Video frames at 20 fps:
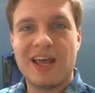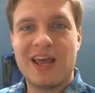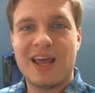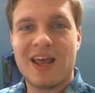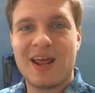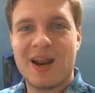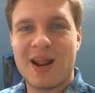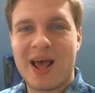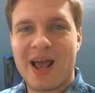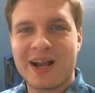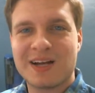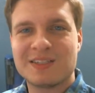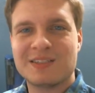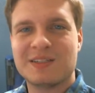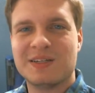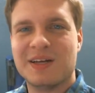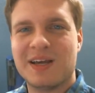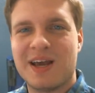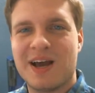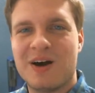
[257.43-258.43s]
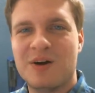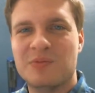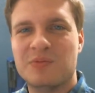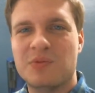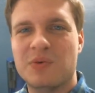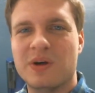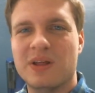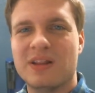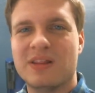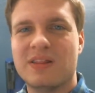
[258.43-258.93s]
and actually
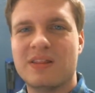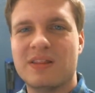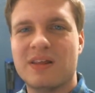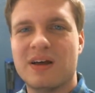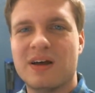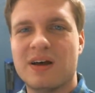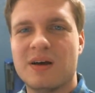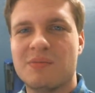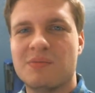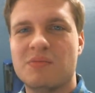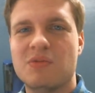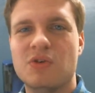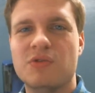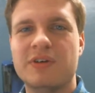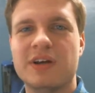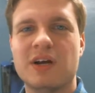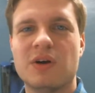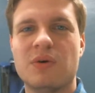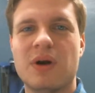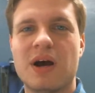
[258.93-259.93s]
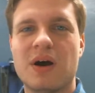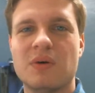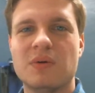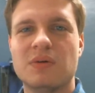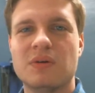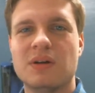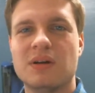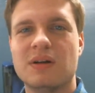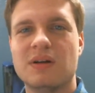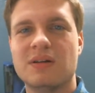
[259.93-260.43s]
help with moving
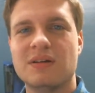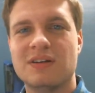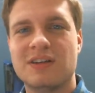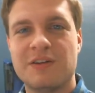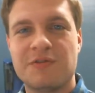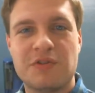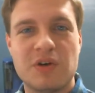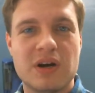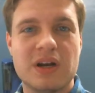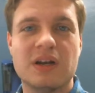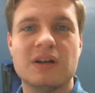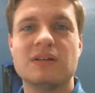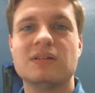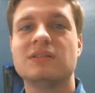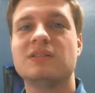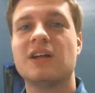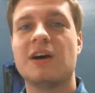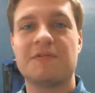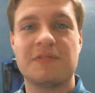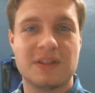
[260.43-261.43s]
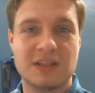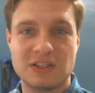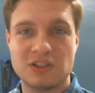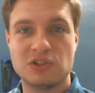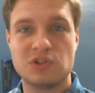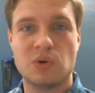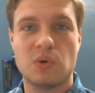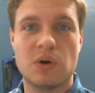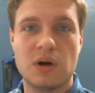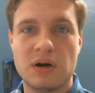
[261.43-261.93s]
around different stuff at the
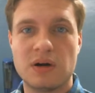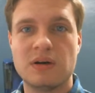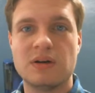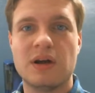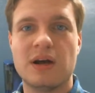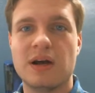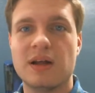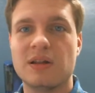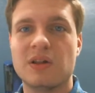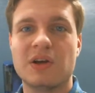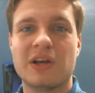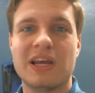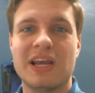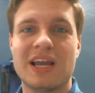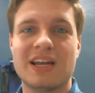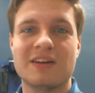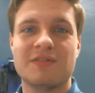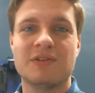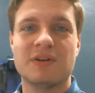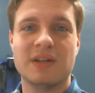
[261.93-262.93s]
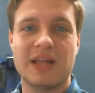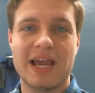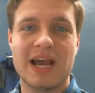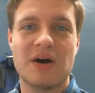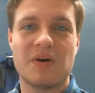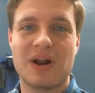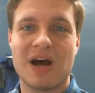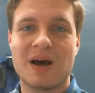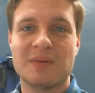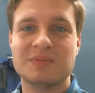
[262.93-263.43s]
store, looking at different
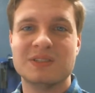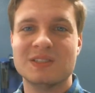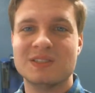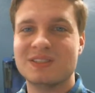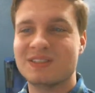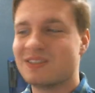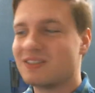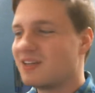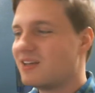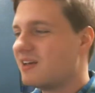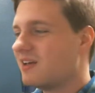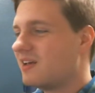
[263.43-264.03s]
layout options.